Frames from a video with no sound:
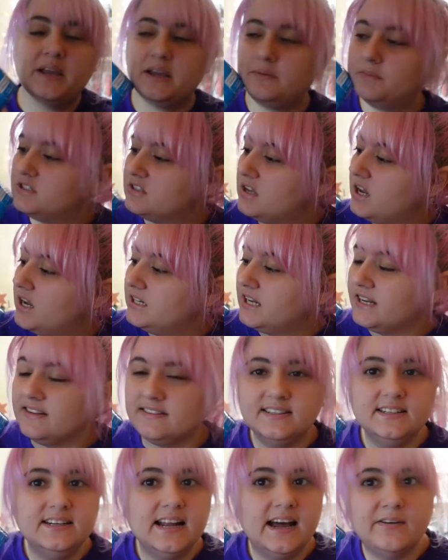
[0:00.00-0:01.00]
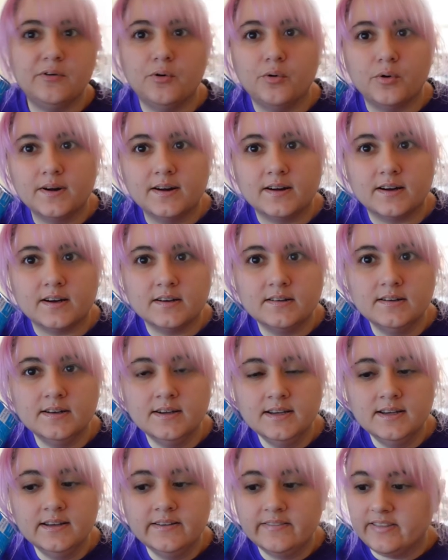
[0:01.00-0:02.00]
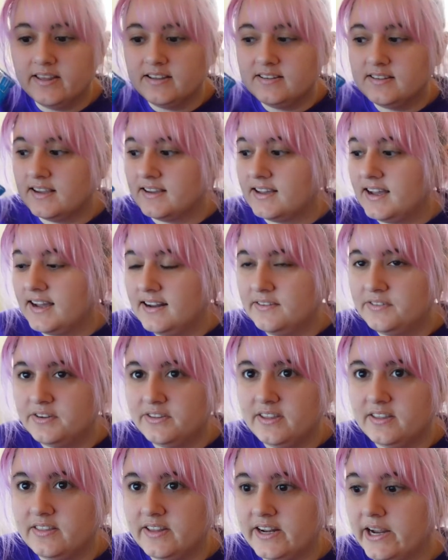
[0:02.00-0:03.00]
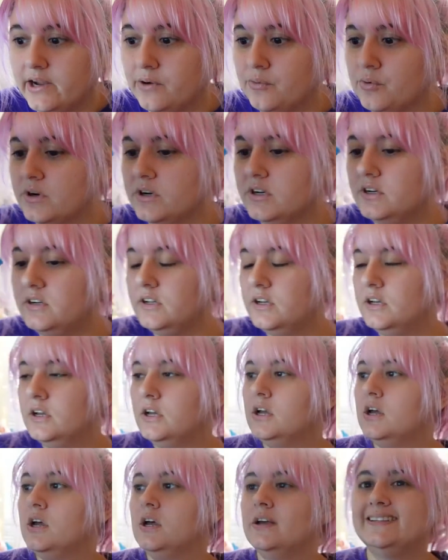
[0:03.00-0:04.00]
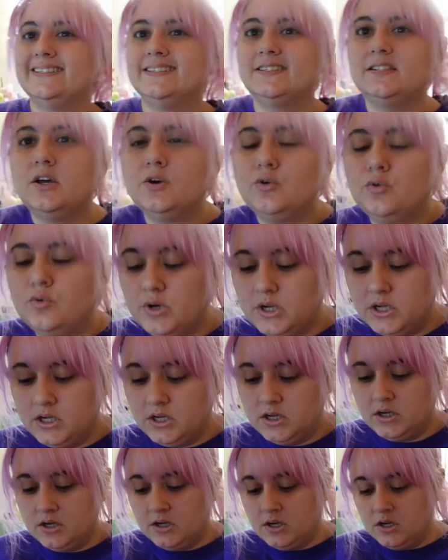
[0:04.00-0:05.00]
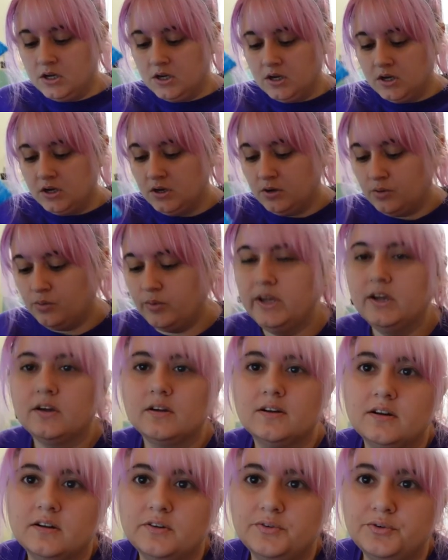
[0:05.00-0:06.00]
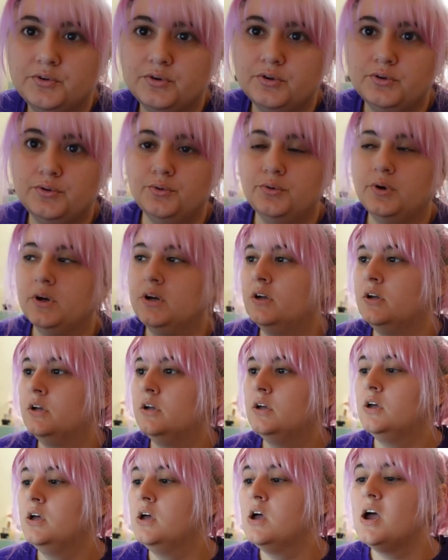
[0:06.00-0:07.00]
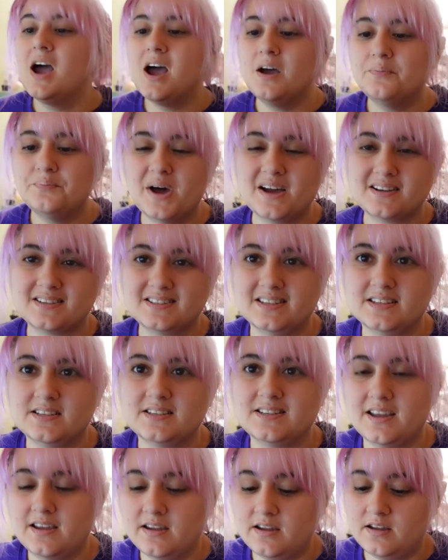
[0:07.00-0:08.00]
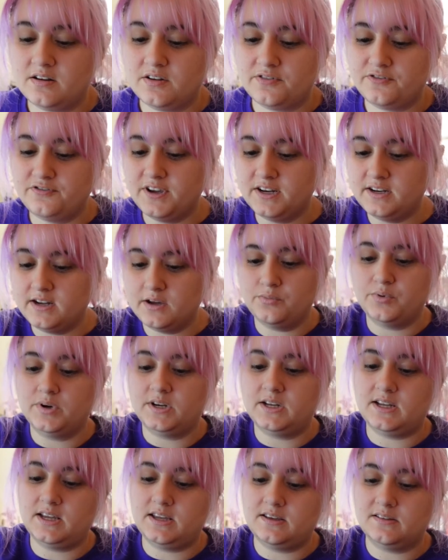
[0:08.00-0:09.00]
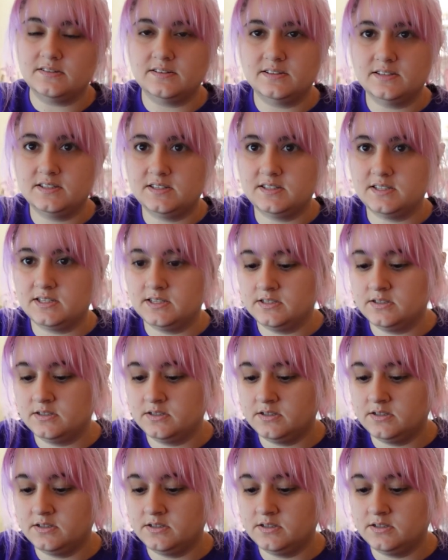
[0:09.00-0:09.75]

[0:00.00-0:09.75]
Amazon. I did not order this. I got everything that I ordered. So we are going to unbox this and find out what it is.